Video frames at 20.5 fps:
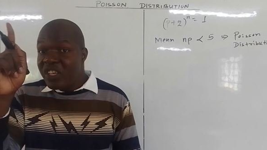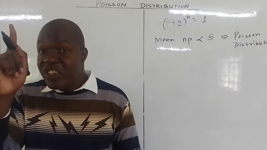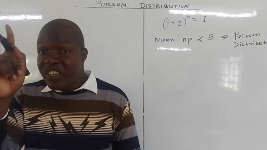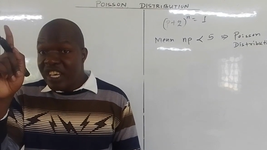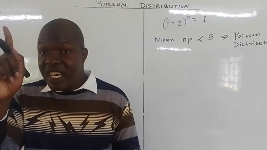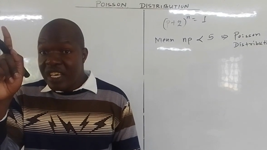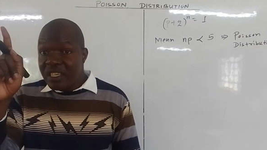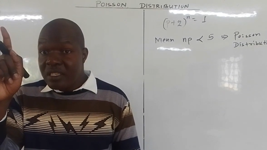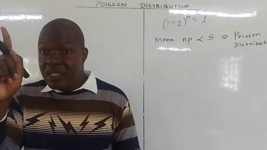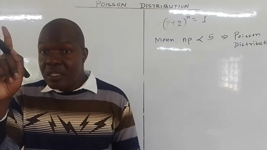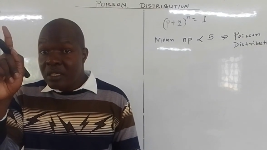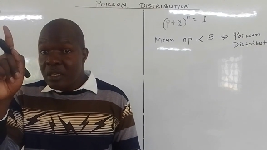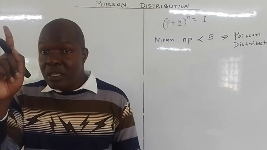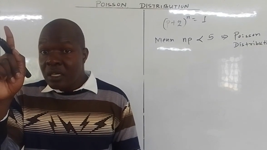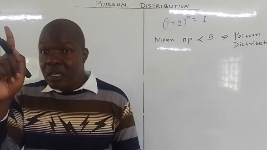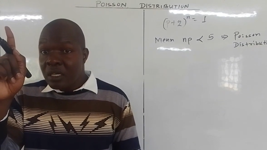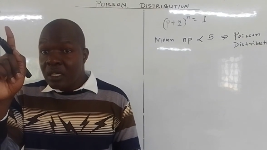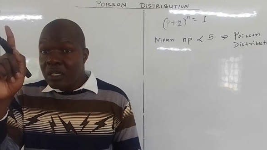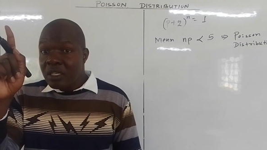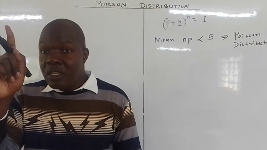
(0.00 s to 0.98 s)
which is
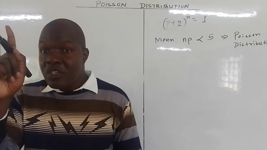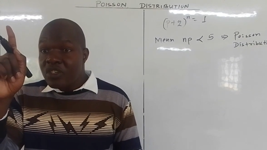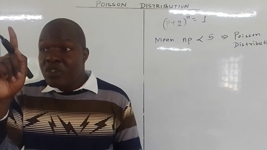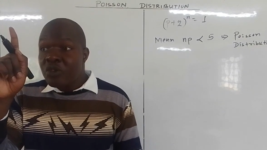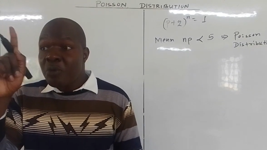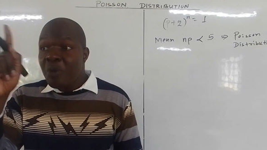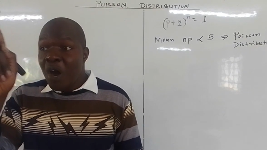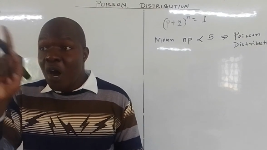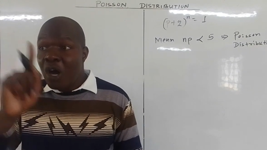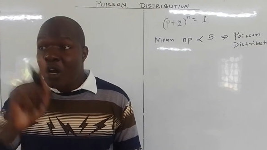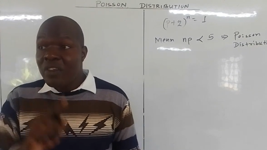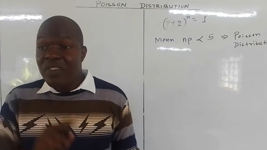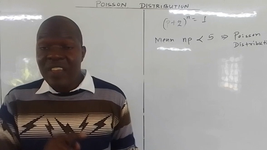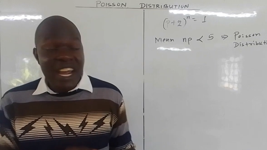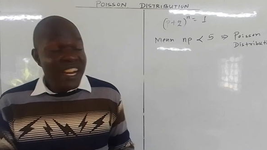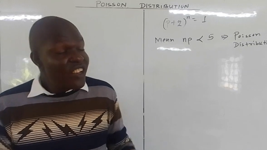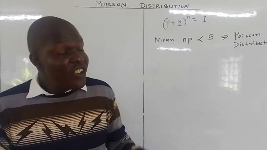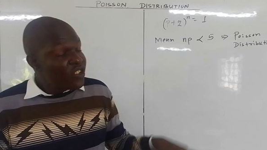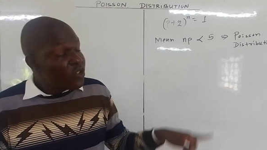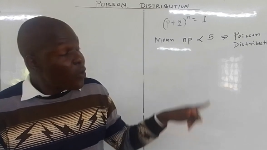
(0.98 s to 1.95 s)
small.
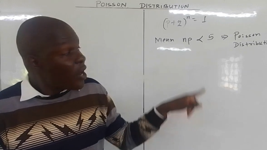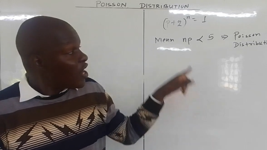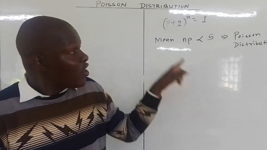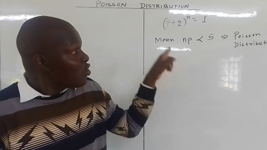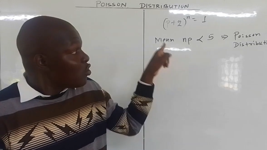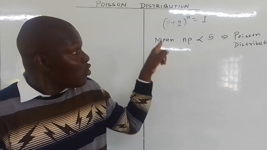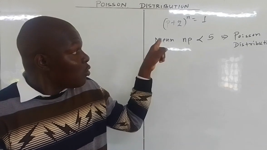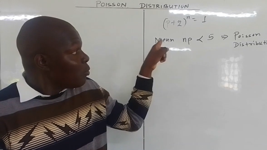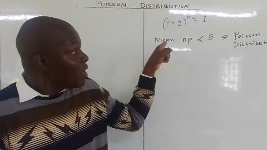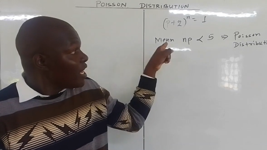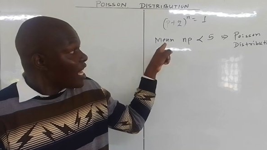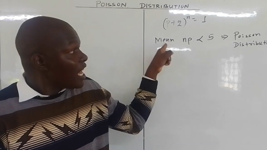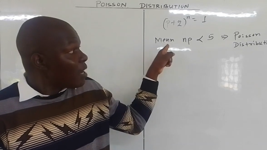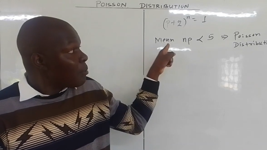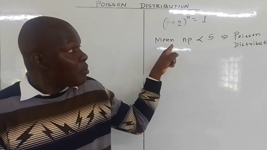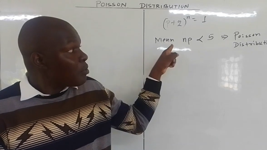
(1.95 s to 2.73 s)
That is when you'll be